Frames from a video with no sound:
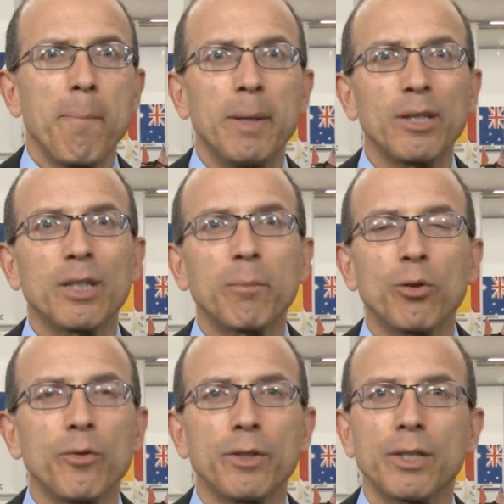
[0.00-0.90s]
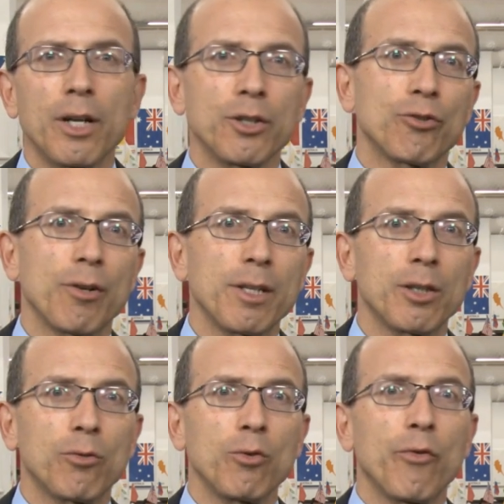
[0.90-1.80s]
Building approvals in
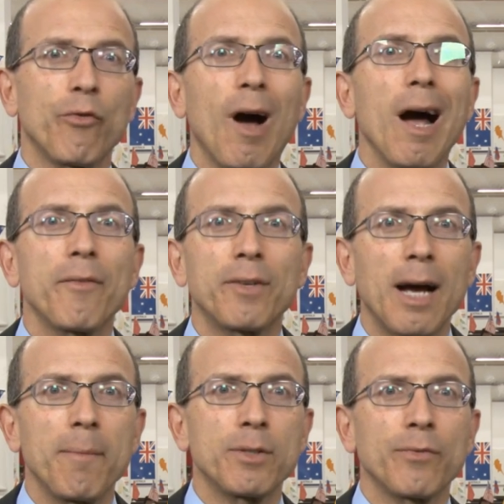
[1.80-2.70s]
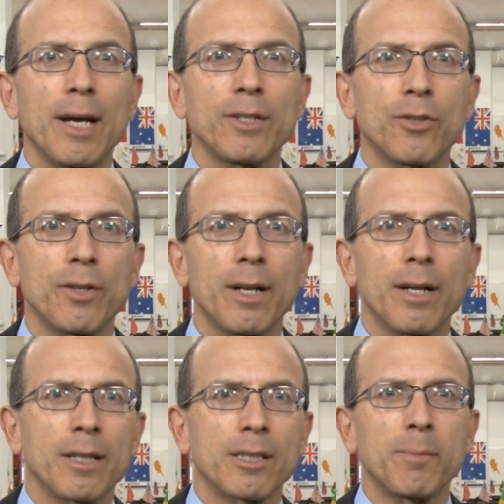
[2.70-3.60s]
Australia grew five times faster than
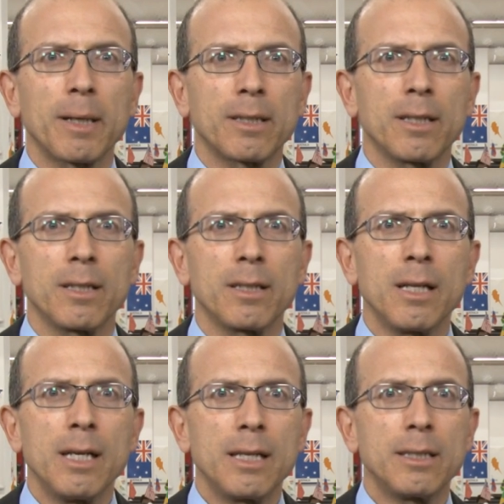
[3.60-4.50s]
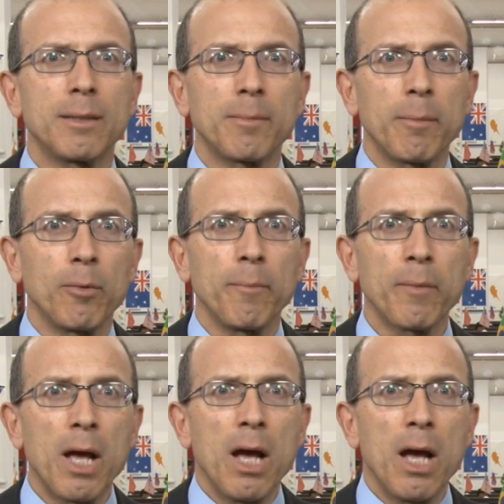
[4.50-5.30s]
expected in, in September.